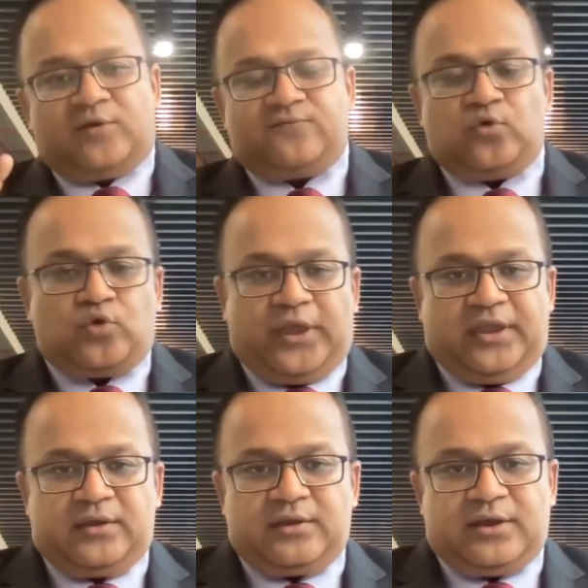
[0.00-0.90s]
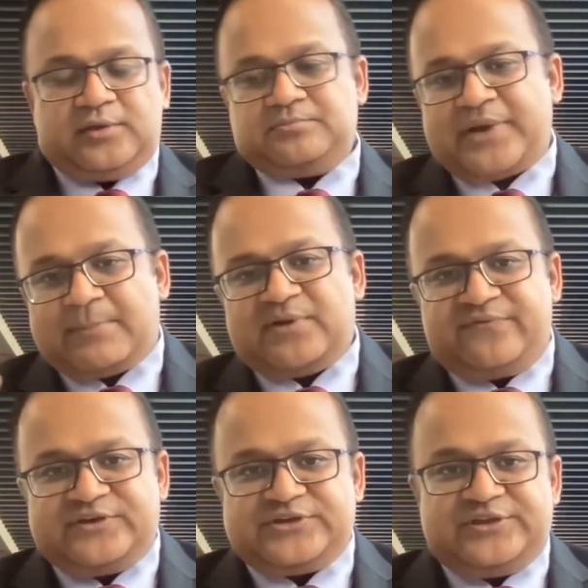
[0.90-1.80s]
offloading,
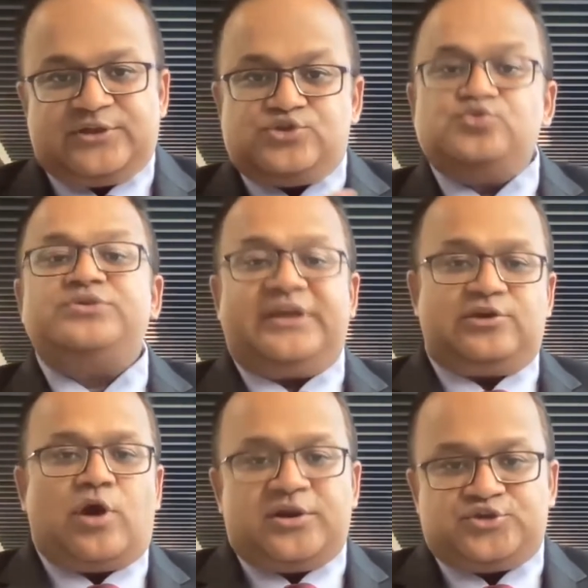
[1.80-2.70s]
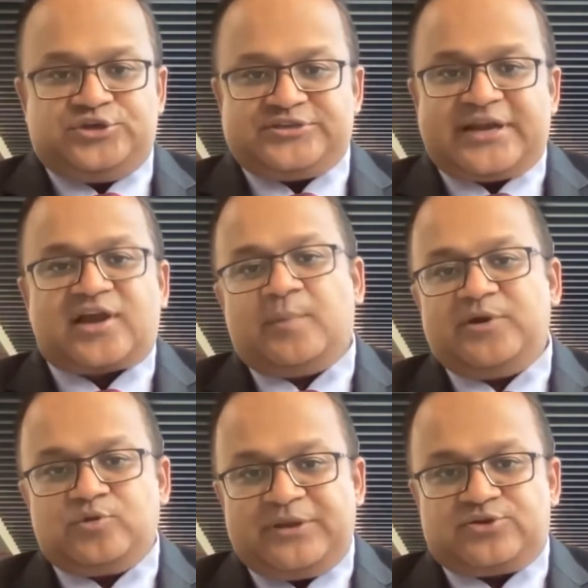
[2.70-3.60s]
prima facie, there are two technologies that
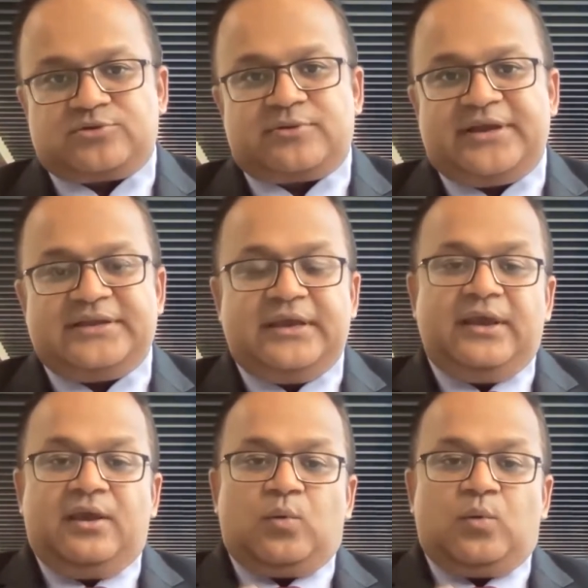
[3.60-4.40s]
come into picture, right?